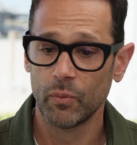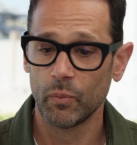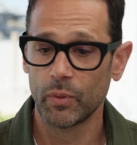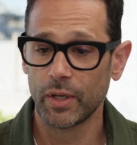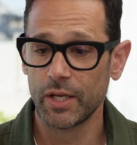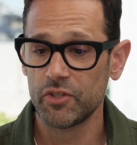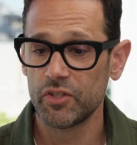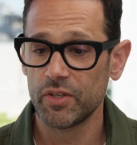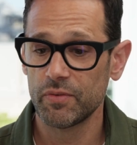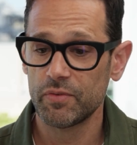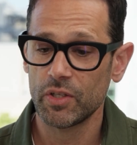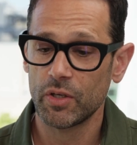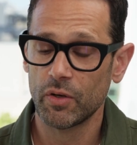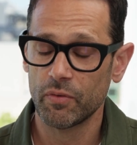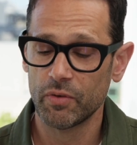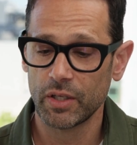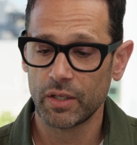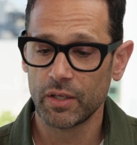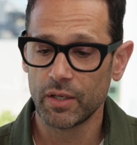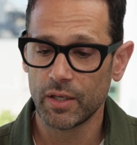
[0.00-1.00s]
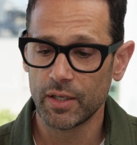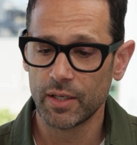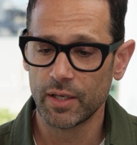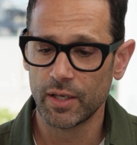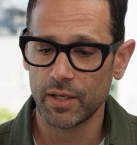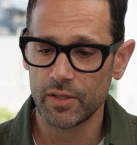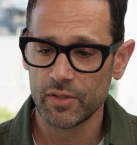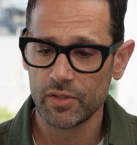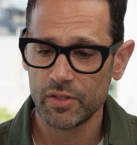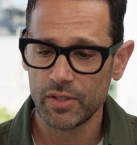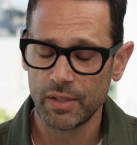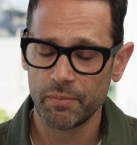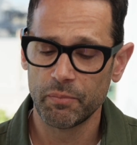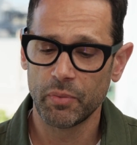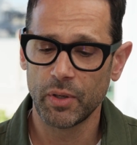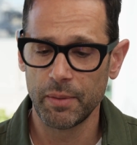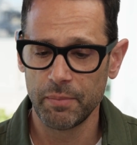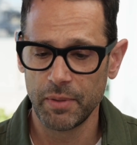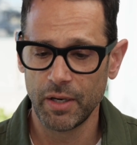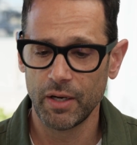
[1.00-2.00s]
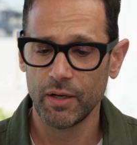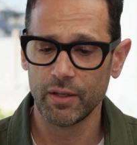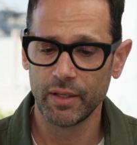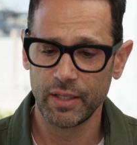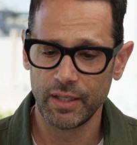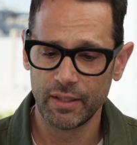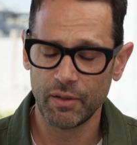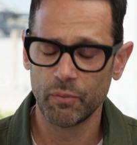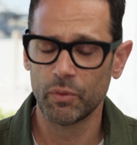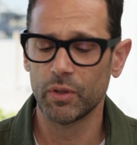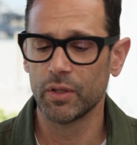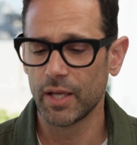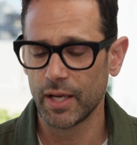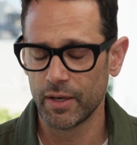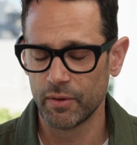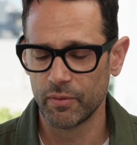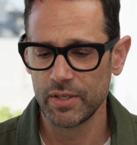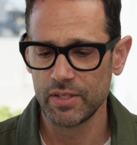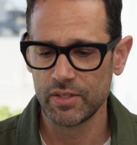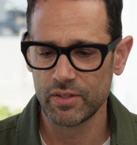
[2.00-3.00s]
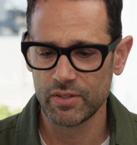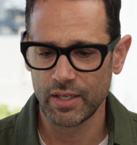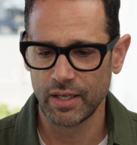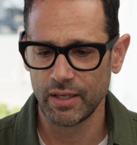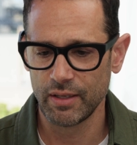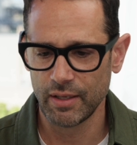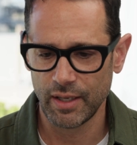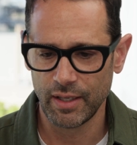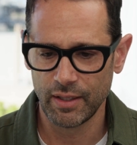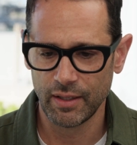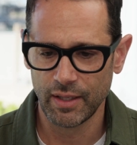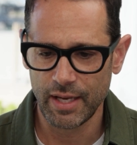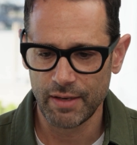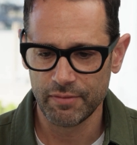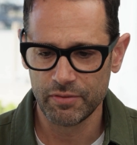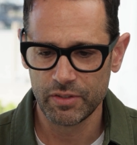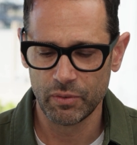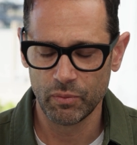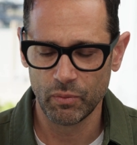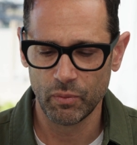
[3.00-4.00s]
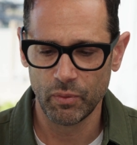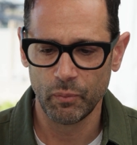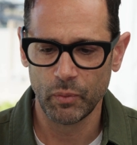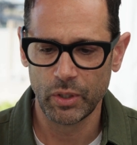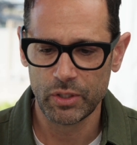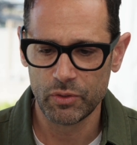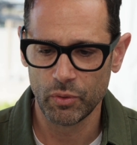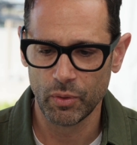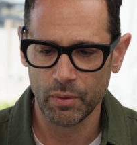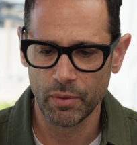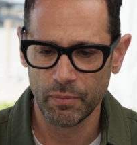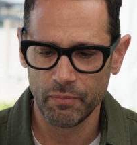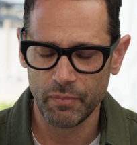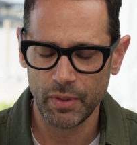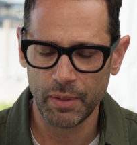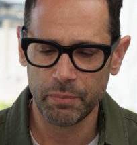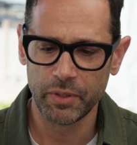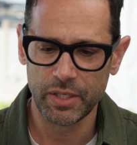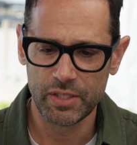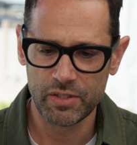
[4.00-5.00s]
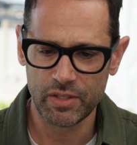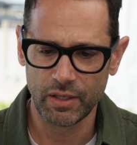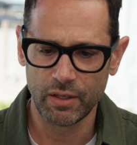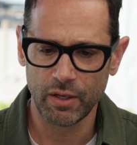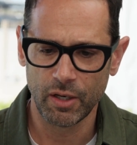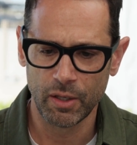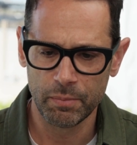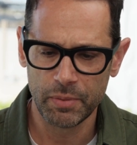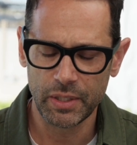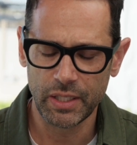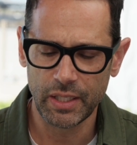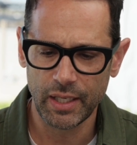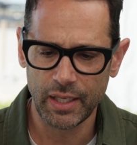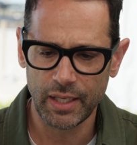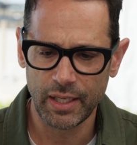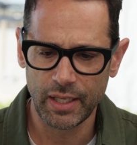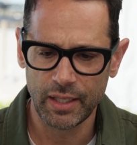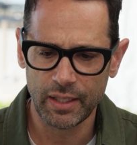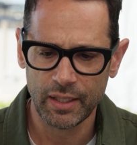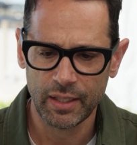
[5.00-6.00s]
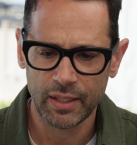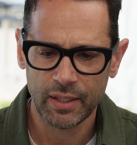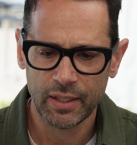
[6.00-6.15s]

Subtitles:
When I shifted over to cars, and primarily, there were a lot of reasons I left and went to a place like RPA,